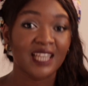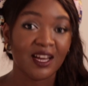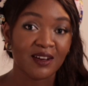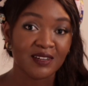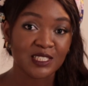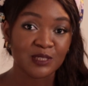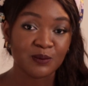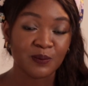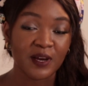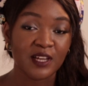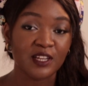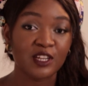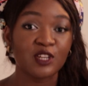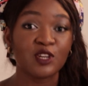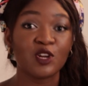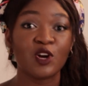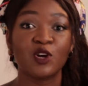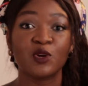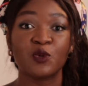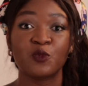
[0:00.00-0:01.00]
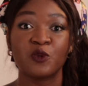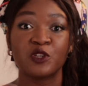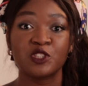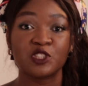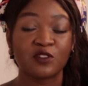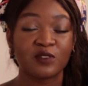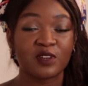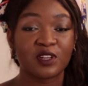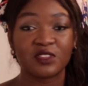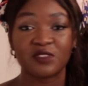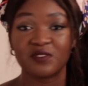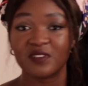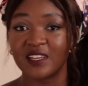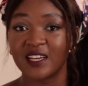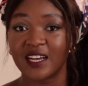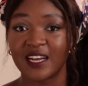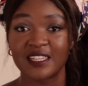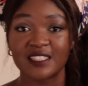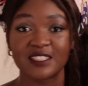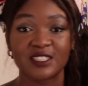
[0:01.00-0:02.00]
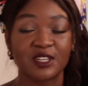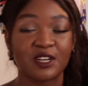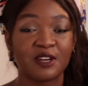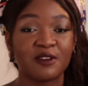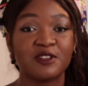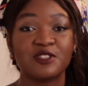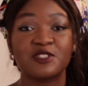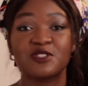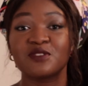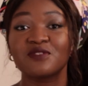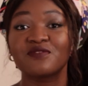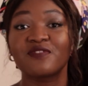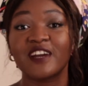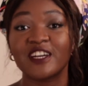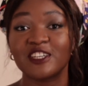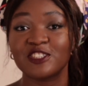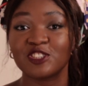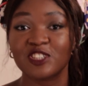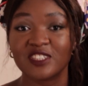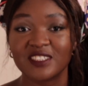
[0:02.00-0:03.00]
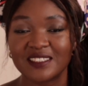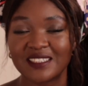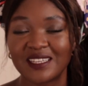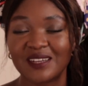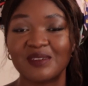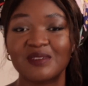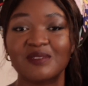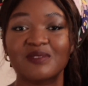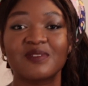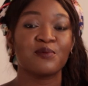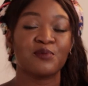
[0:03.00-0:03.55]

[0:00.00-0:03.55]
Now, depending on which of the three categories you find yourself,